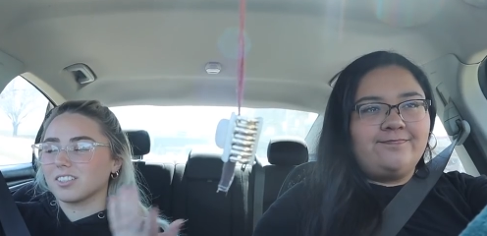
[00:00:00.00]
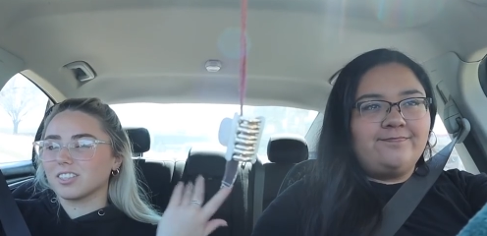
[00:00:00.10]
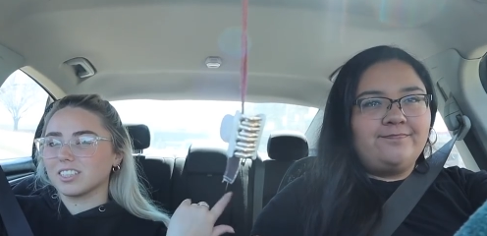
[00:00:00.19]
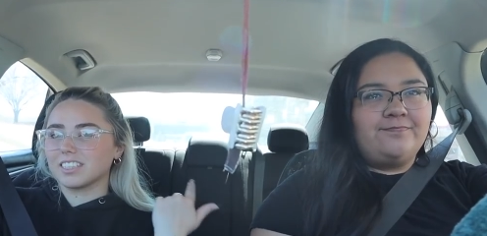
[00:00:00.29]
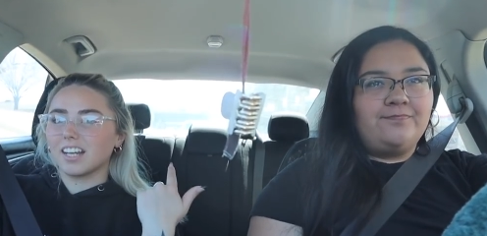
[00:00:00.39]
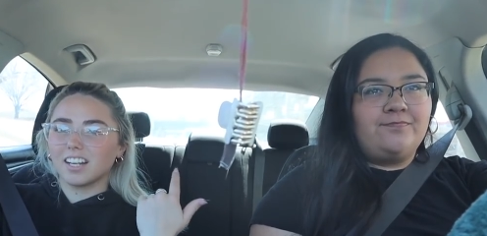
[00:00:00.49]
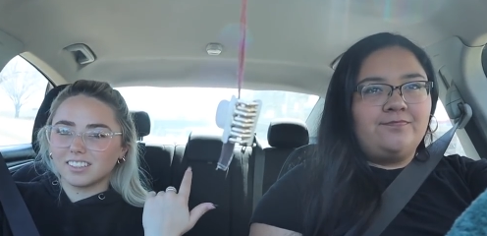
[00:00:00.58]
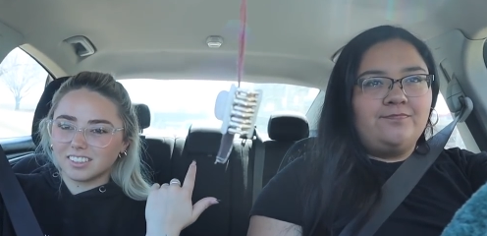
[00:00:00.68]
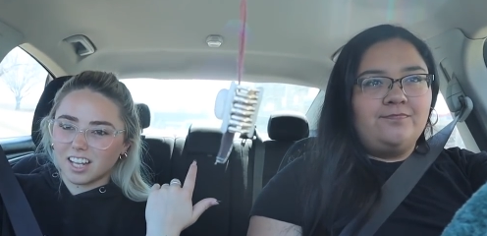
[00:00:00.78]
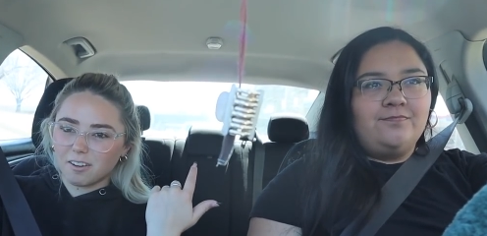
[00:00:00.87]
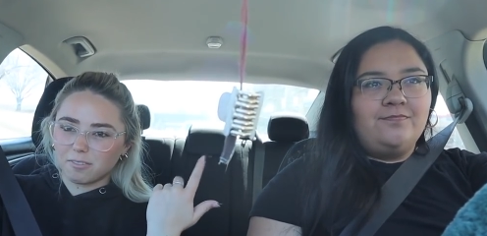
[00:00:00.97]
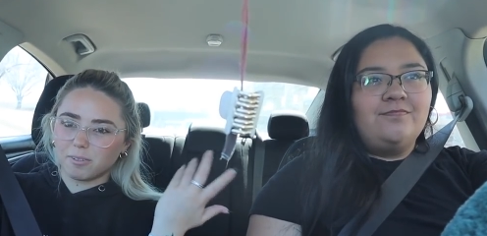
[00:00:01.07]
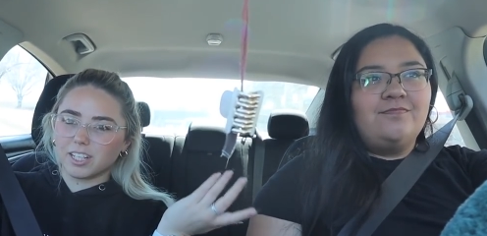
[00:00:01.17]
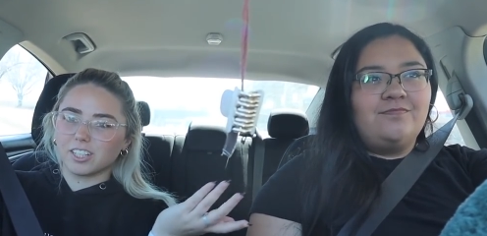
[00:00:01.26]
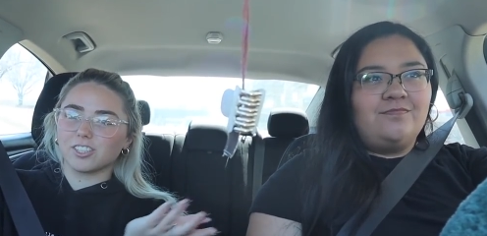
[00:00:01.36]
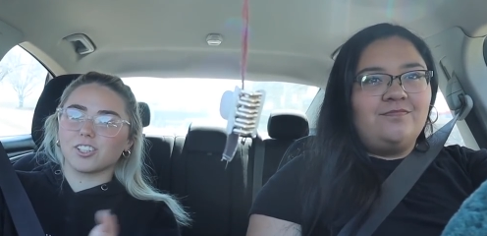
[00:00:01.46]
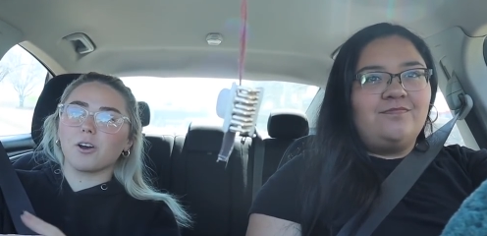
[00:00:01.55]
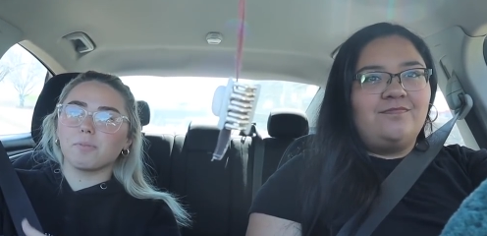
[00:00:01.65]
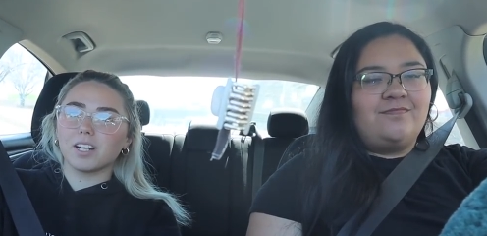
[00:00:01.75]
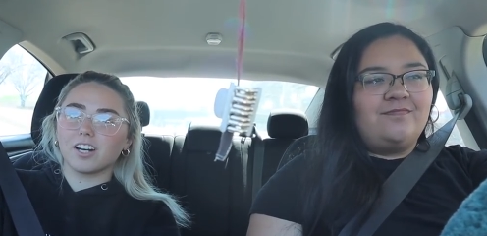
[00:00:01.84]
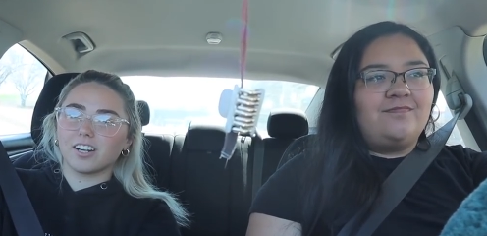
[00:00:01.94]
Speaker 1: and you could send us stuff and we could just open
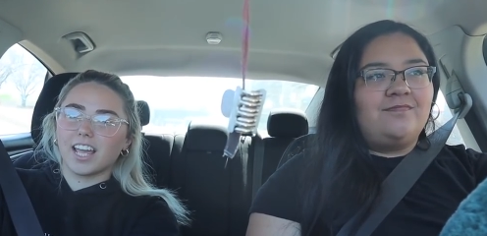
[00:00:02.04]
it on